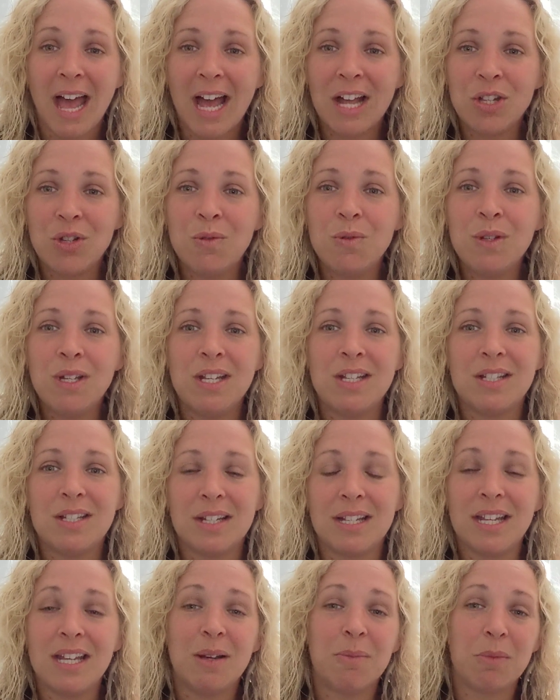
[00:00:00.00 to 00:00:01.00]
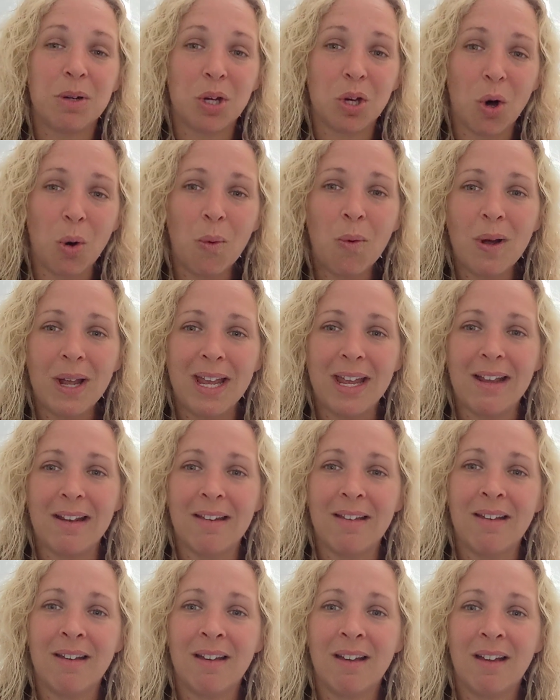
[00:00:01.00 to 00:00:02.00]
And you need to keep going.
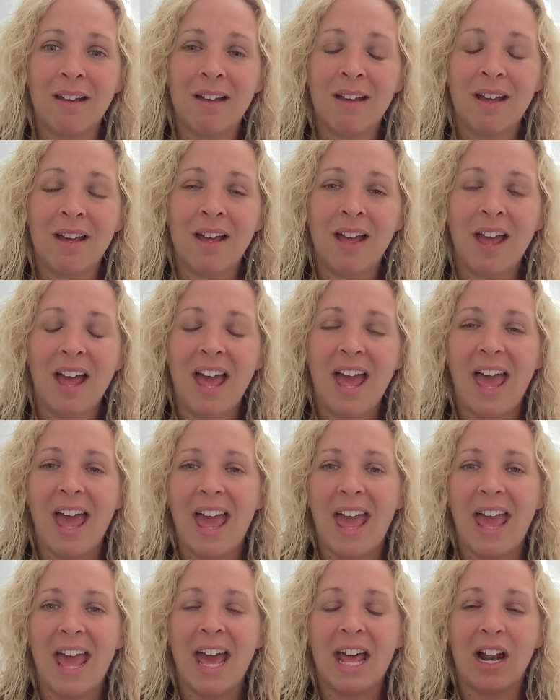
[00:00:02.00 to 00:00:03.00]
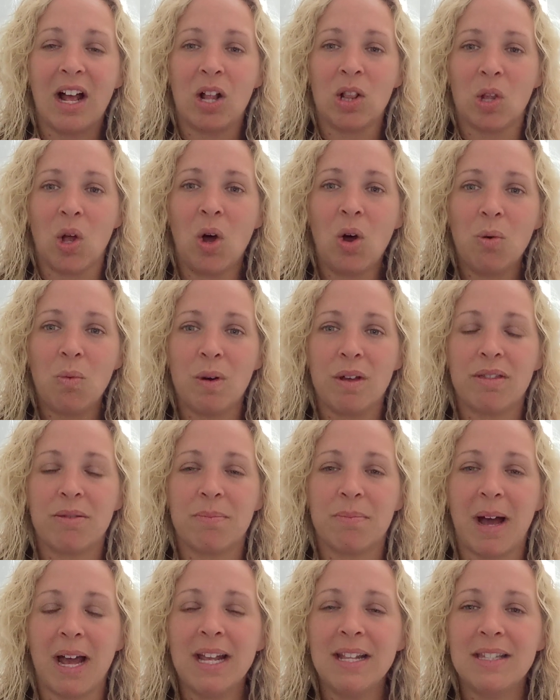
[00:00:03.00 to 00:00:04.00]
And along with
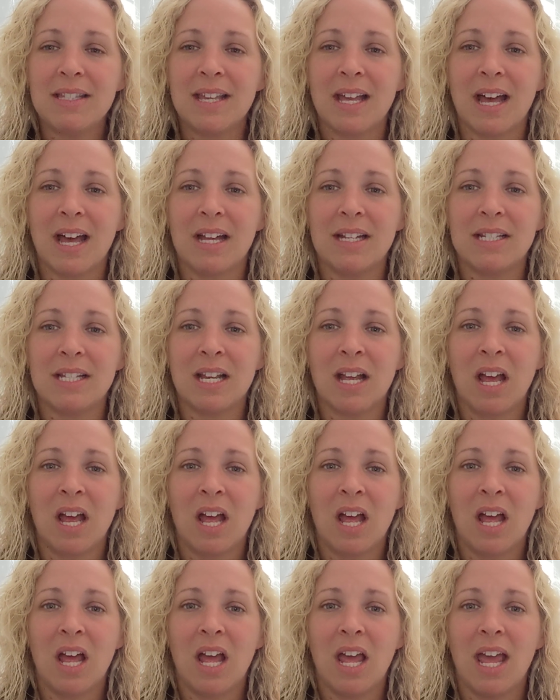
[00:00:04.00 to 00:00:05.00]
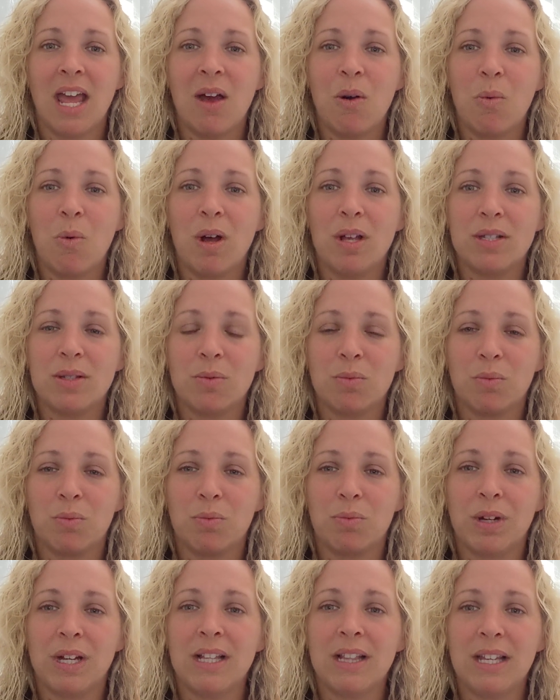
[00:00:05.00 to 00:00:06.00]
mindset, it was
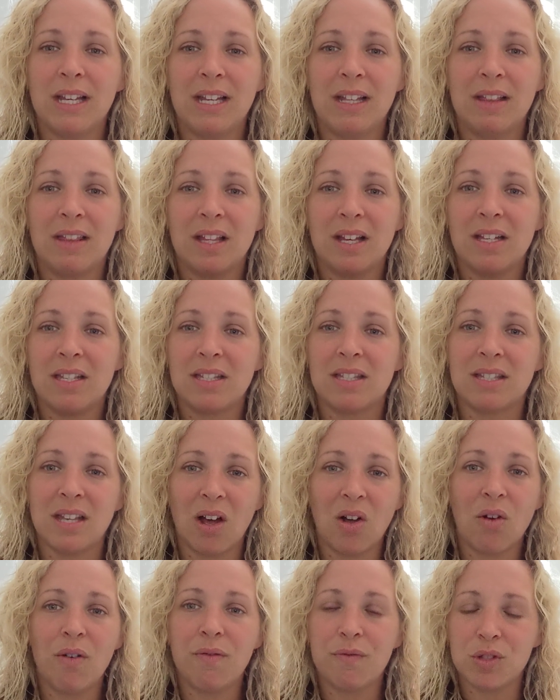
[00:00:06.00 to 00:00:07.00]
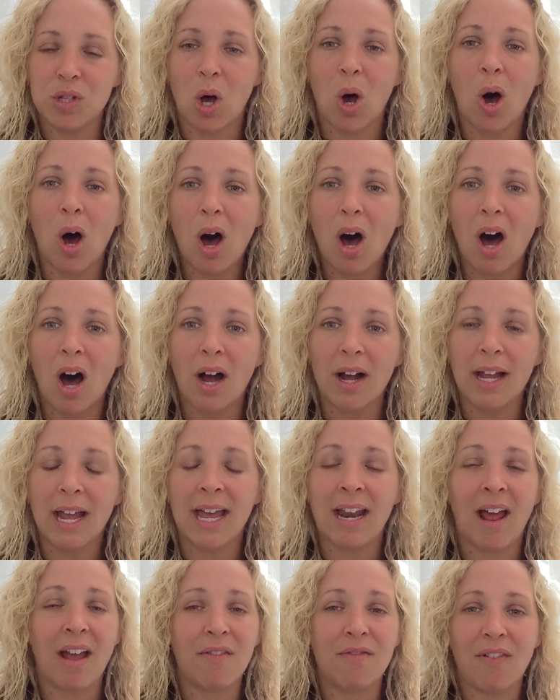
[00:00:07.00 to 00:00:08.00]
really the self-talk.
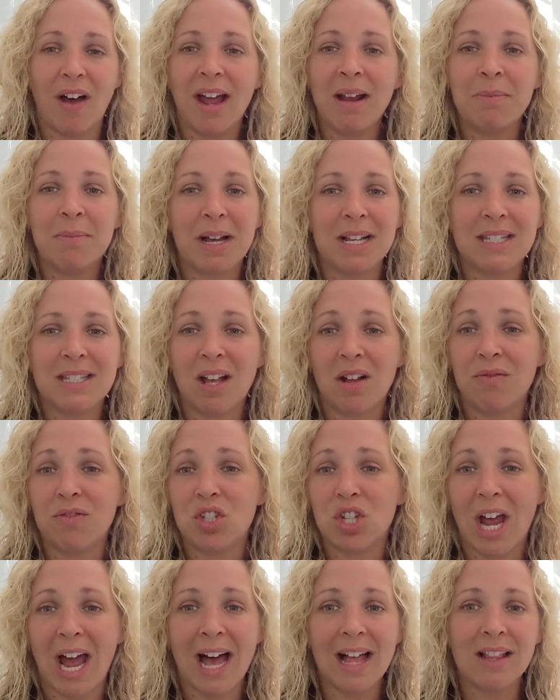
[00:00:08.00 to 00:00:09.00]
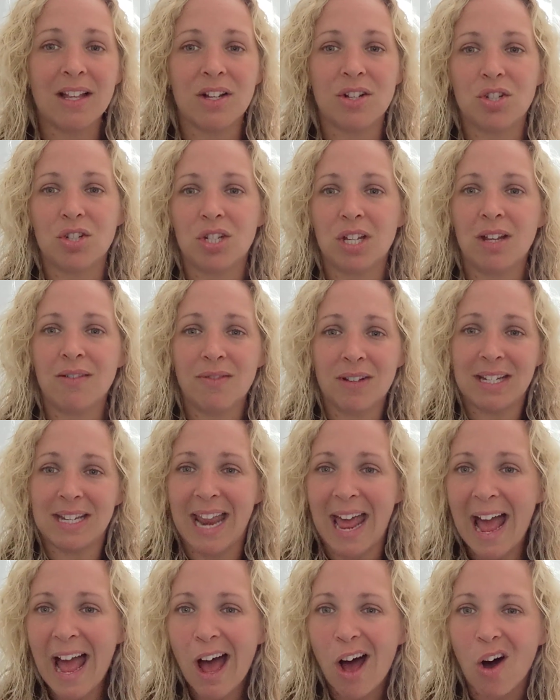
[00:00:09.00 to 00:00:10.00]
And I find myself challenged even
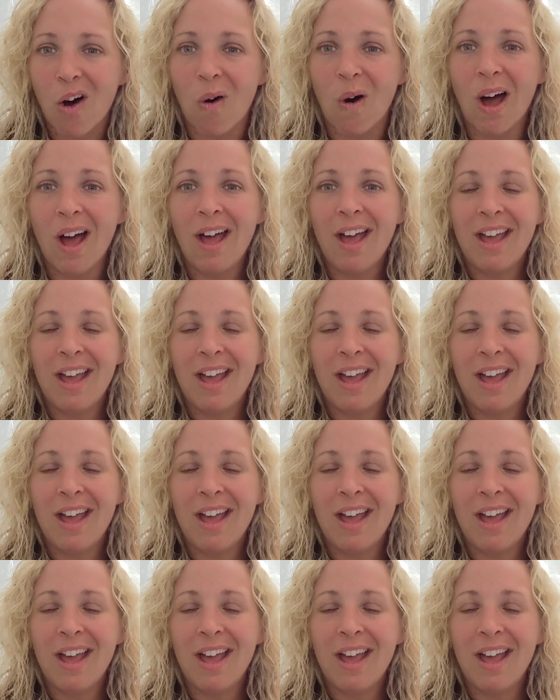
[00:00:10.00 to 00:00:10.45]
now,